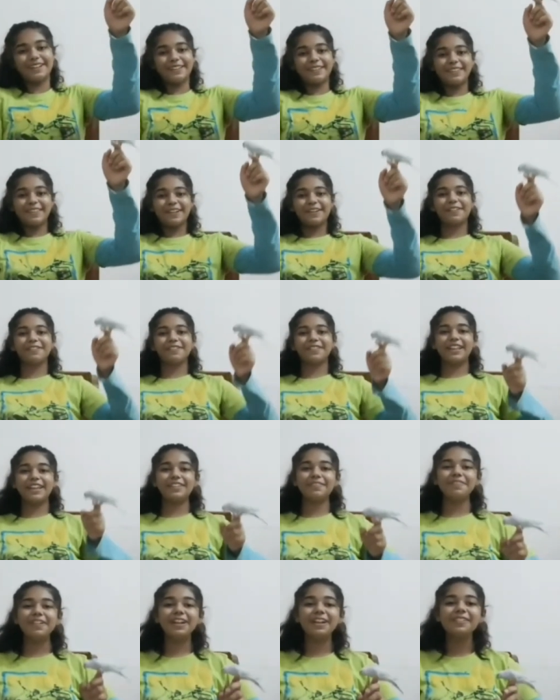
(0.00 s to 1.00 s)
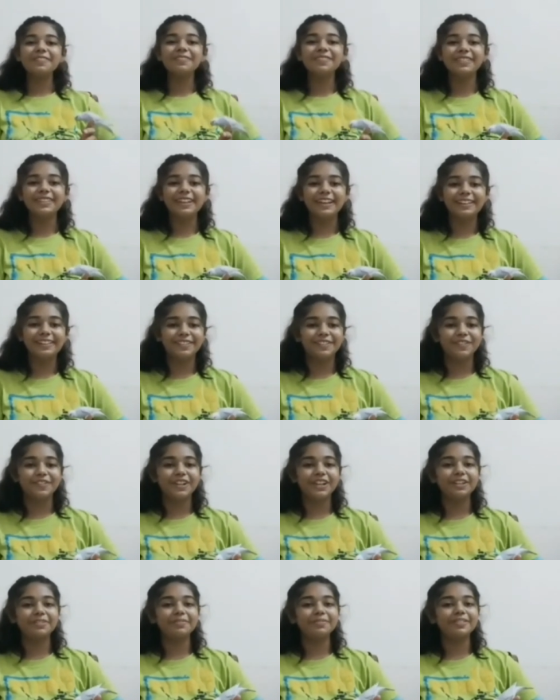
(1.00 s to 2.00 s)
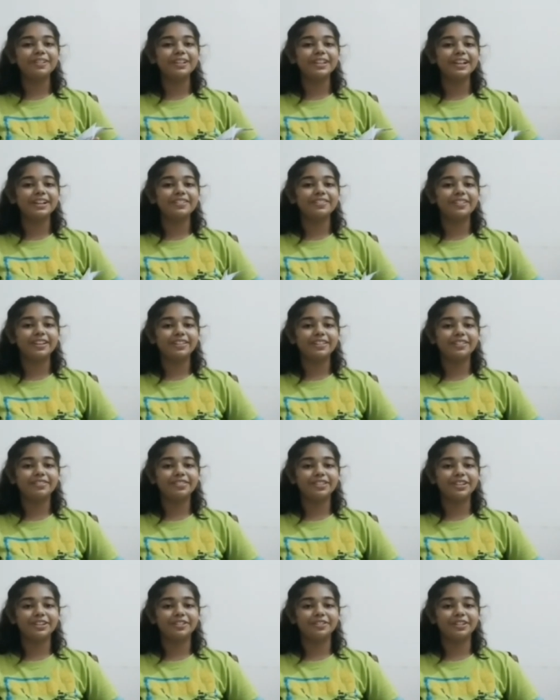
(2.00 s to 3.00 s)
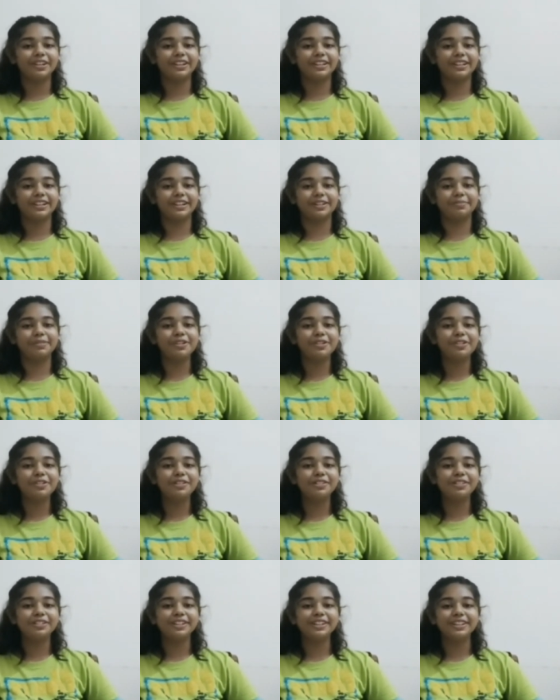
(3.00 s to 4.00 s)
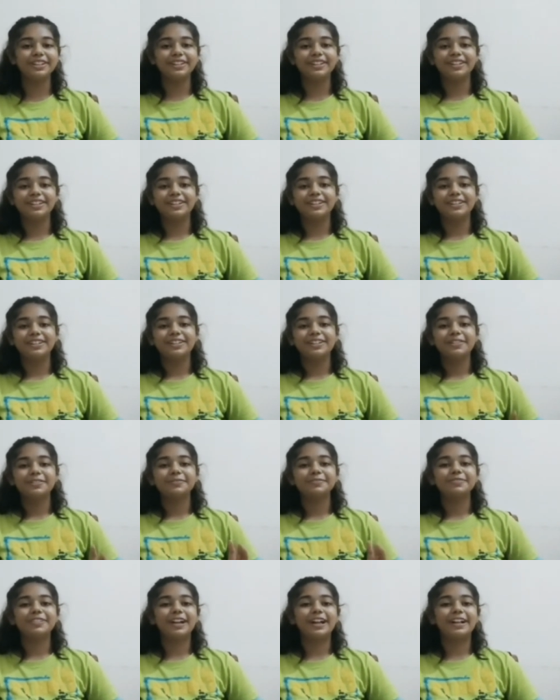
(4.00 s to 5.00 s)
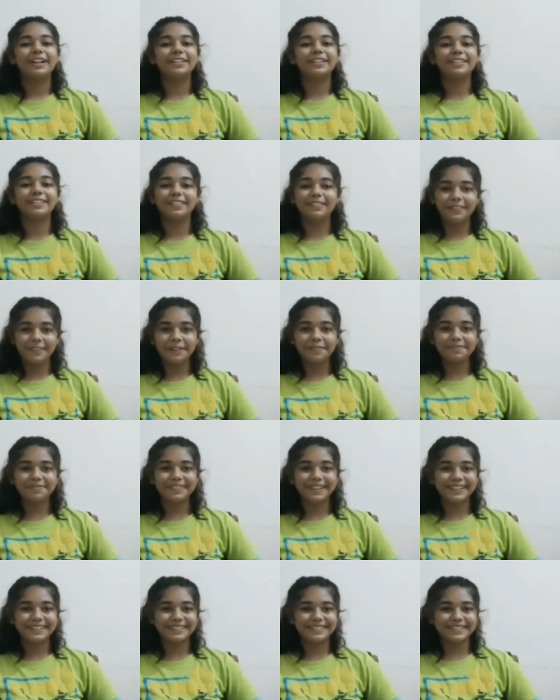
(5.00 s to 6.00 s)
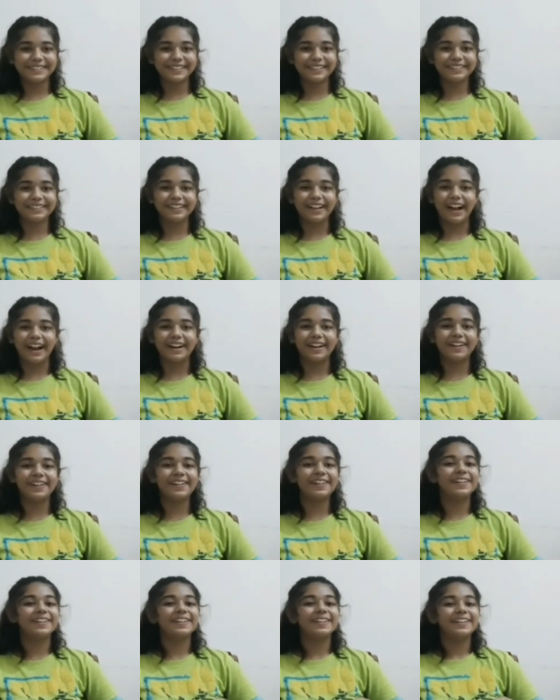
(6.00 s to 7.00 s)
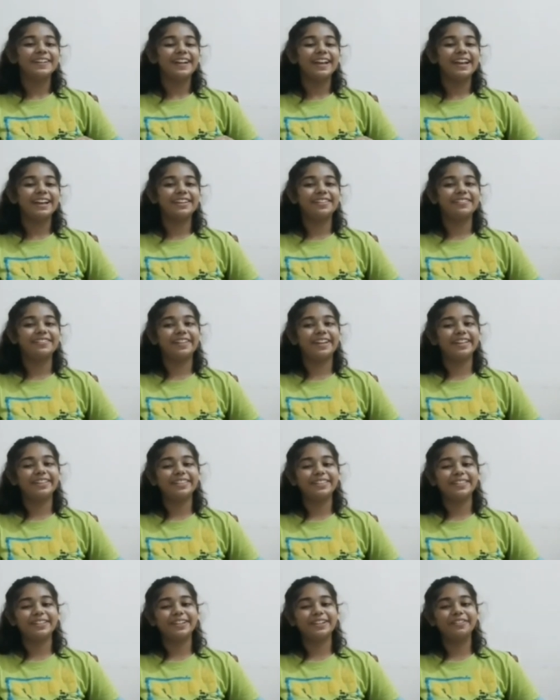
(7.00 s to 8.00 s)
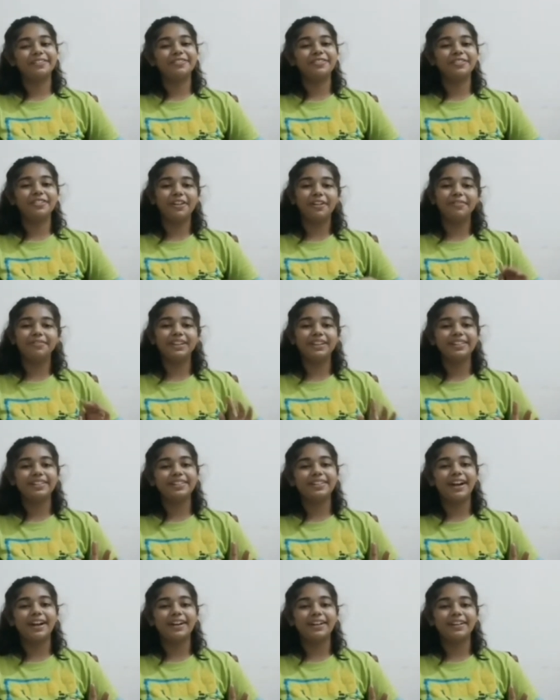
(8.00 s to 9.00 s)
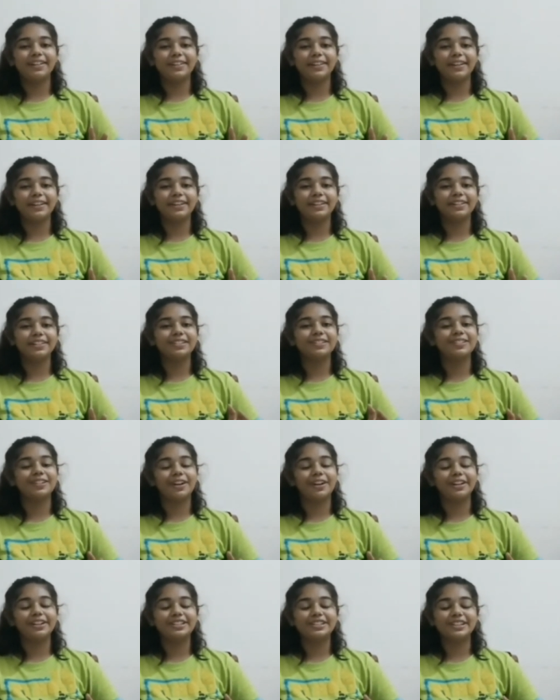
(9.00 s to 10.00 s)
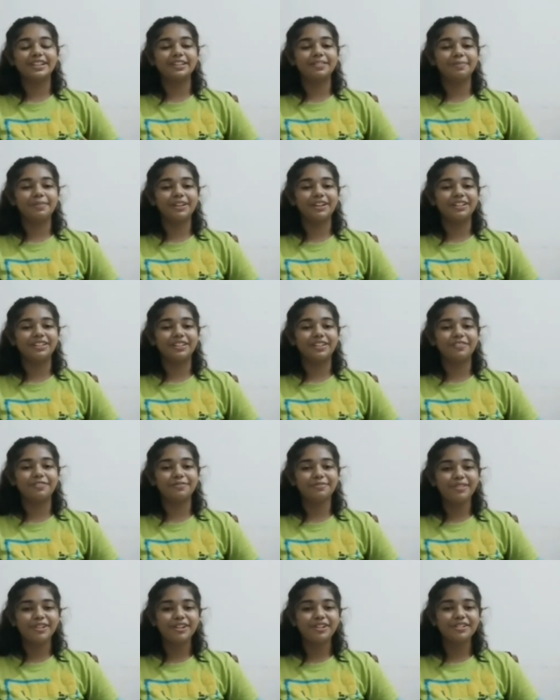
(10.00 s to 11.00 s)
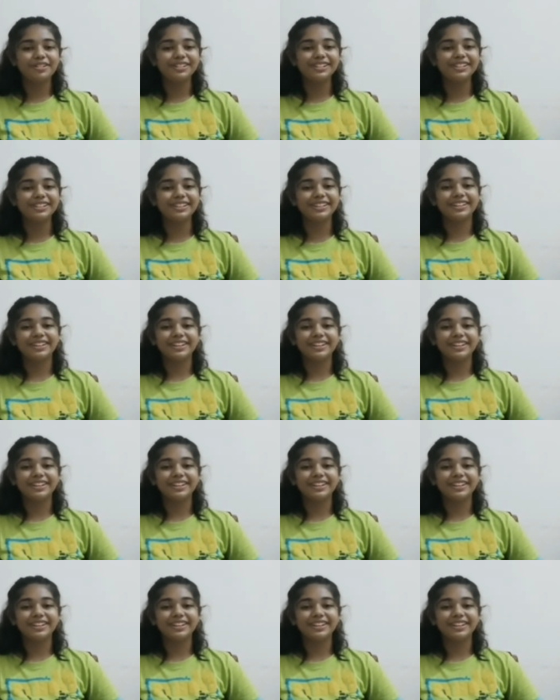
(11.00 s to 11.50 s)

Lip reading: So they become extremely aggressive during their molt. Well, some budgies are aggressive from the starting, not just because of molt,